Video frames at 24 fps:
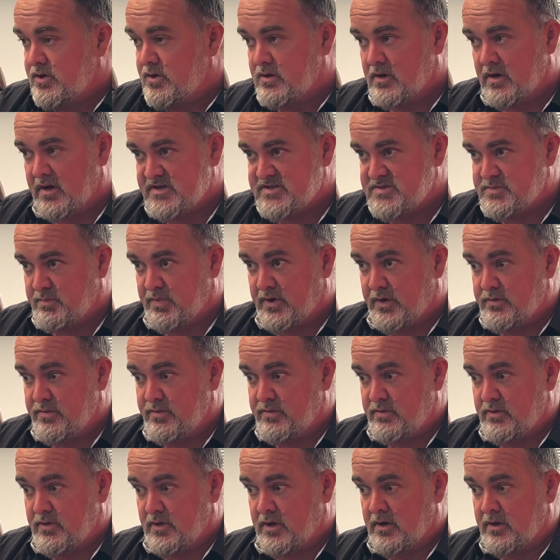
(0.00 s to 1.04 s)
guys
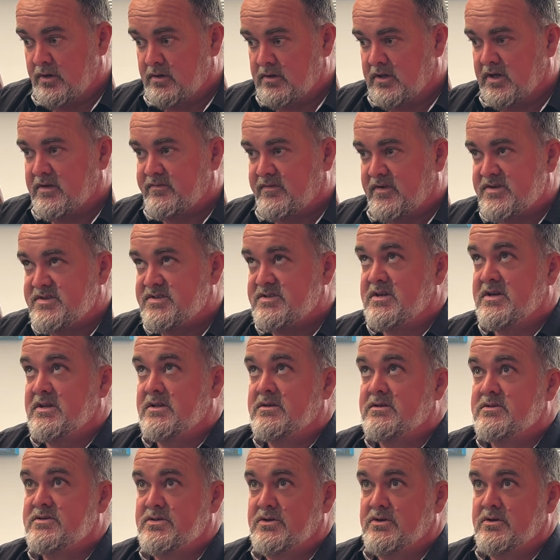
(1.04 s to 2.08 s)
both know. Like if I
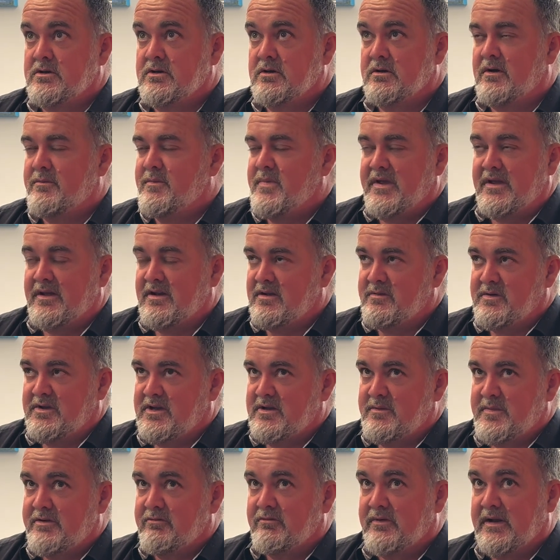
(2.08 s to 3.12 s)
said to you, I'm going
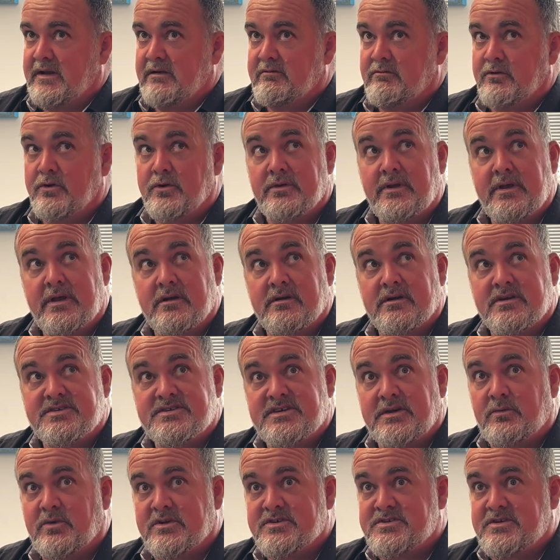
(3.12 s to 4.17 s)
to be really rude here, and I
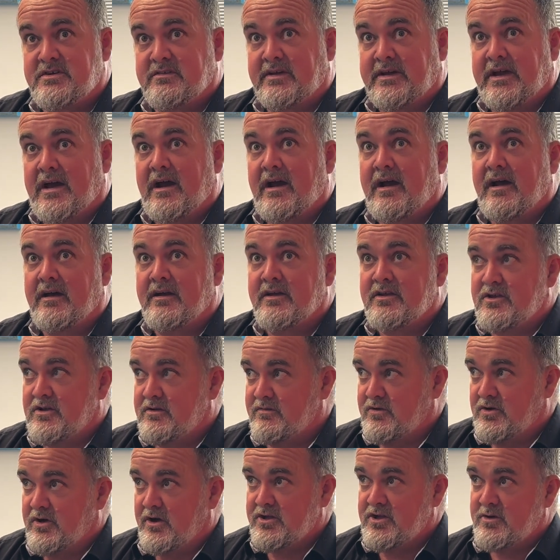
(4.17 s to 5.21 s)
say, what sort of car
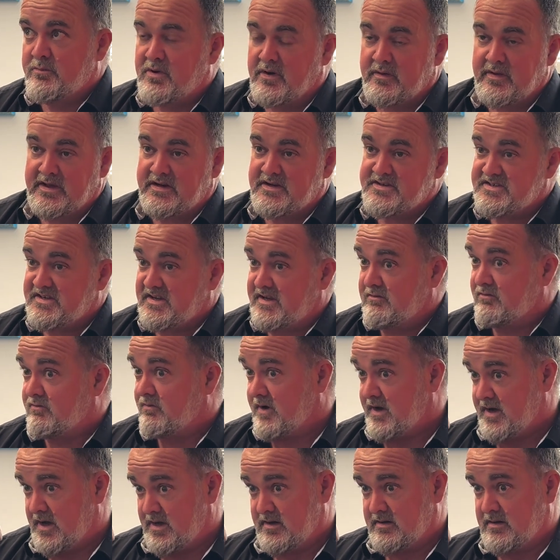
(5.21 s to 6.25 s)
you've got? You're probably going to say
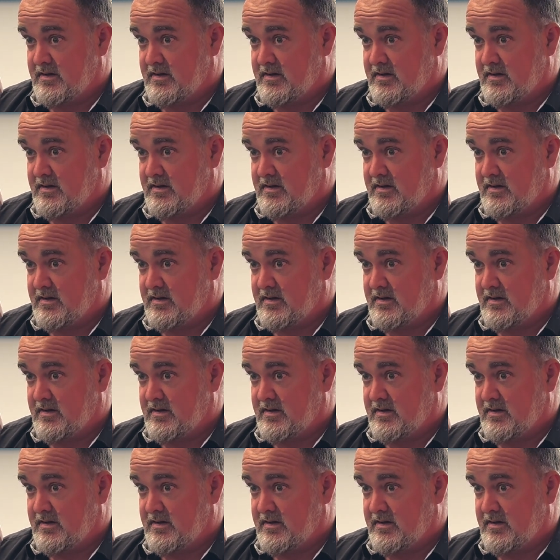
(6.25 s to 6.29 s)
red.